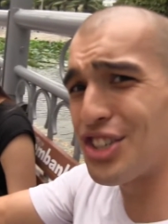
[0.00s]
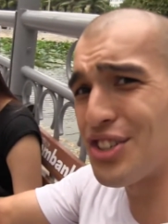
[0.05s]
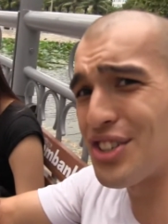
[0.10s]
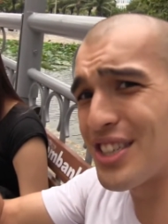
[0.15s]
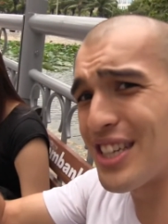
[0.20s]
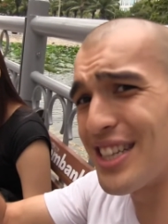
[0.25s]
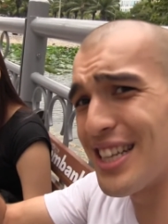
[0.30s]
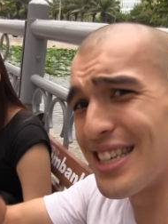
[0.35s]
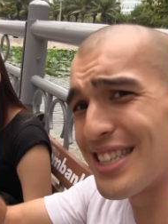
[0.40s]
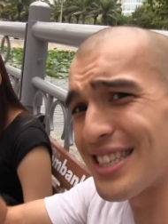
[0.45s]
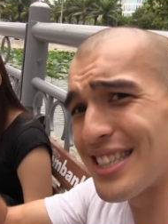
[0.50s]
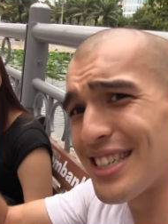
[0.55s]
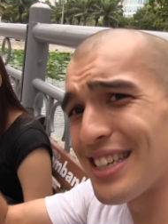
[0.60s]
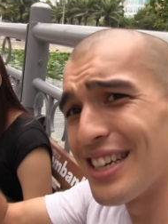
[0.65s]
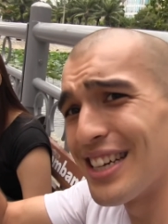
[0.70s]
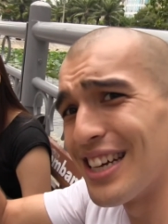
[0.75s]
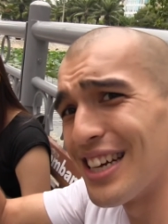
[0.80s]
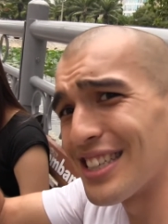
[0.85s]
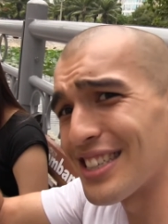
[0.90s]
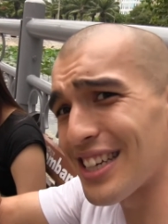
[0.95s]
do you see this?
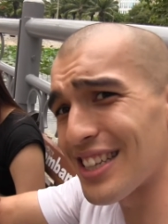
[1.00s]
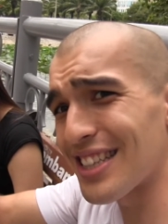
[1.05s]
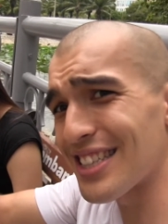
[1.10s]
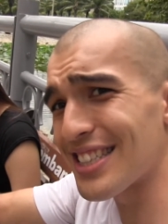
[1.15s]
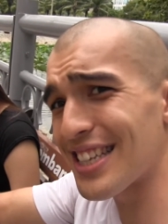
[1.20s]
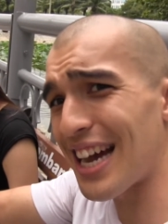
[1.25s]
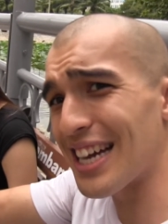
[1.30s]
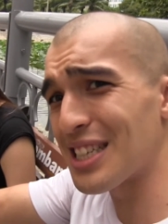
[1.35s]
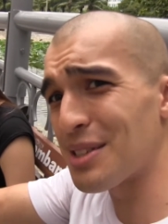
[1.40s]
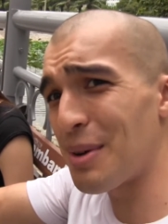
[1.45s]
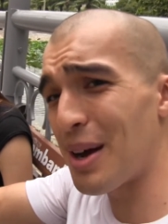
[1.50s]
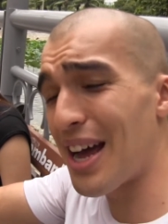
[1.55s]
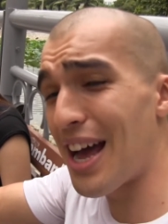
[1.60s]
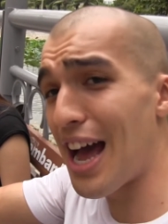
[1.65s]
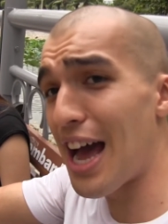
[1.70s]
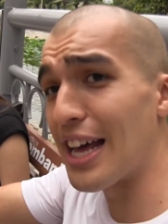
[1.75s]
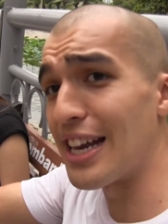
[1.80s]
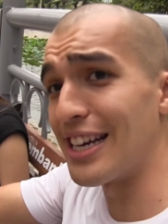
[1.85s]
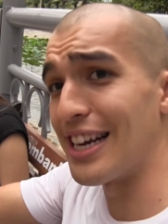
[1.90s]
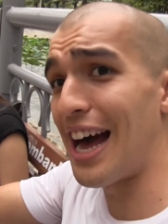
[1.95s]
It's like the size of my
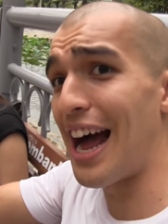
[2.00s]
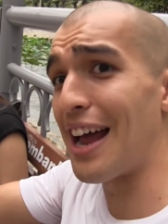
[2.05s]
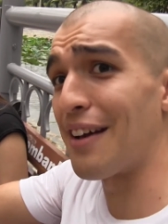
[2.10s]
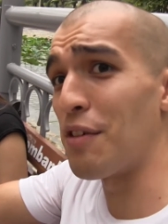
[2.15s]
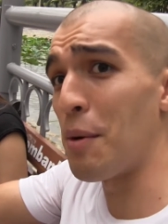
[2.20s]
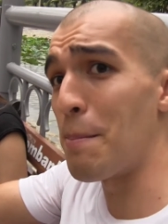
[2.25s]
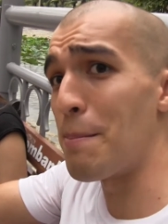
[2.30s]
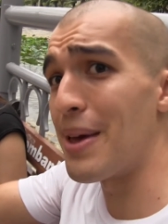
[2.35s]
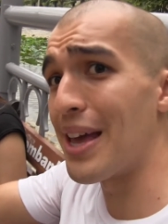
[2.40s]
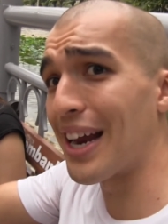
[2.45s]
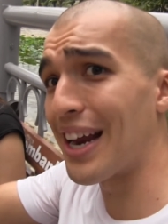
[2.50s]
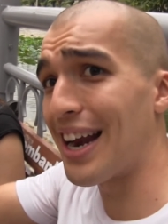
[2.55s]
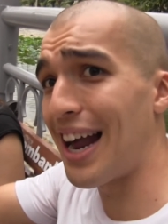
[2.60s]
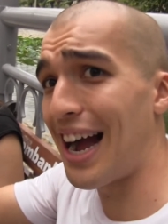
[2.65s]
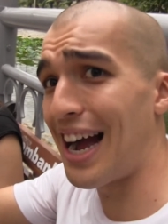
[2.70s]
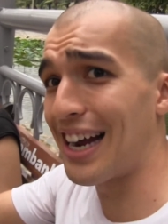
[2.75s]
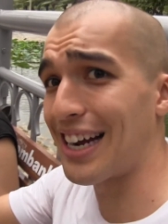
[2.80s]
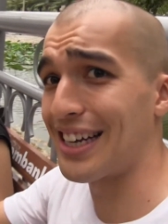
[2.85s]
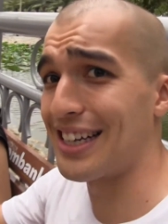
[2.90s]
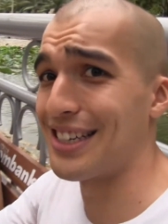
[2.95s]
head, and I have a big
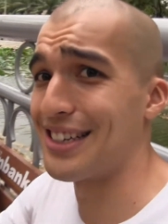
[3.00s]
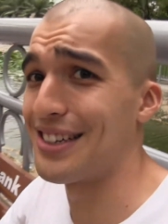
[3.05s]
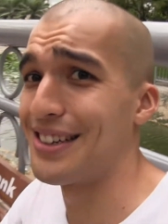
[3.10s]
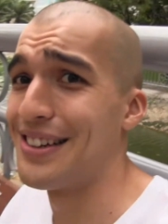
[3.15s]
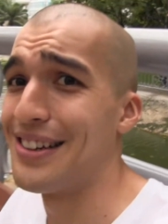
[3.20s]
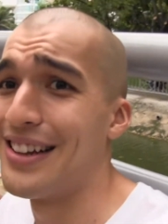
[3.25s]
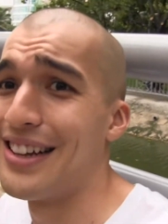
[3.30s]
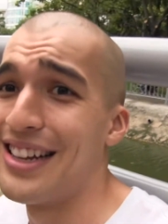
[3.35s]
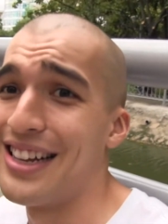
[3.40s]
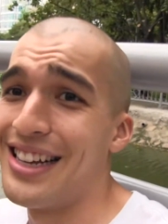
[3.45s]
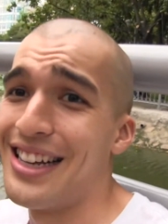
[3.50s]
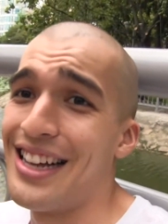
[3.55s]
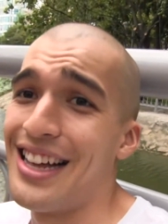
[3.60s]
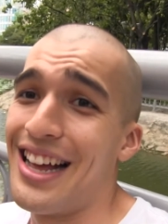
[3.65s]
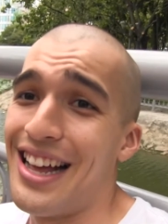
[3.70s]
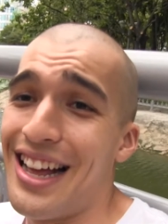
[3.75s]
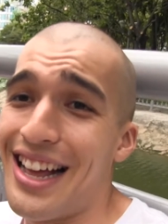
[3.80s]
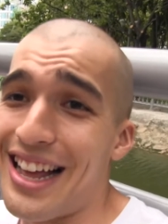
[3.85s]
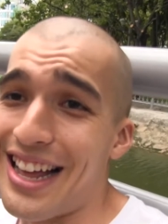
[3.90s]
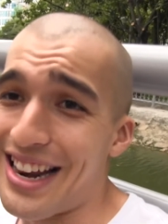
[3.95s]
noggin.
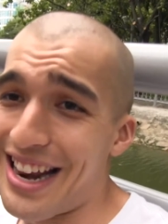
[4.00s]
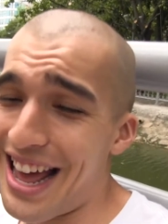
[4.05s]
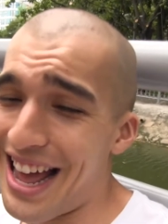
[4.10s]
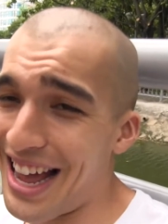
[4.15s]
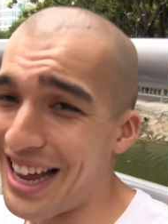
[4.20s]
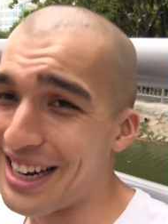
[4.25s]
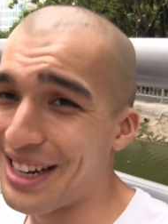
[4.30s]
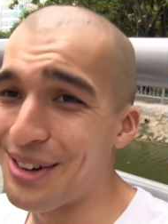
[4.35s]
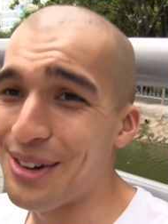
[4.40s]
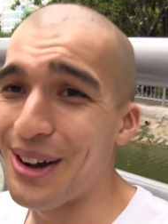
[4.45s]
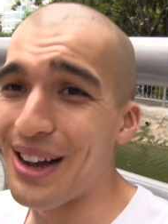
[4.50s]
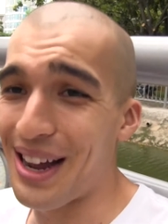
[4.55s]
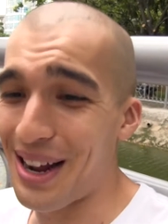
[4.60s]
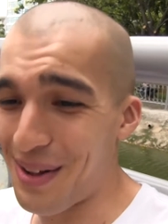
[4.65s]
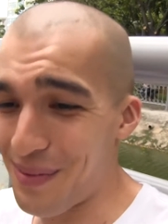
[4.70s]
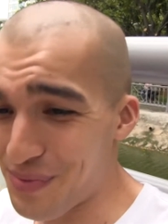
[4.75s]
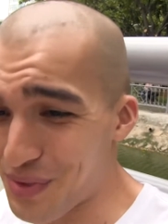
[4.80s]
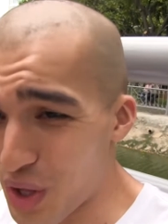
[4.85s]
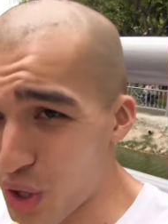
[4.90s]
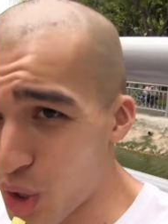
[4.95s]
And anyway,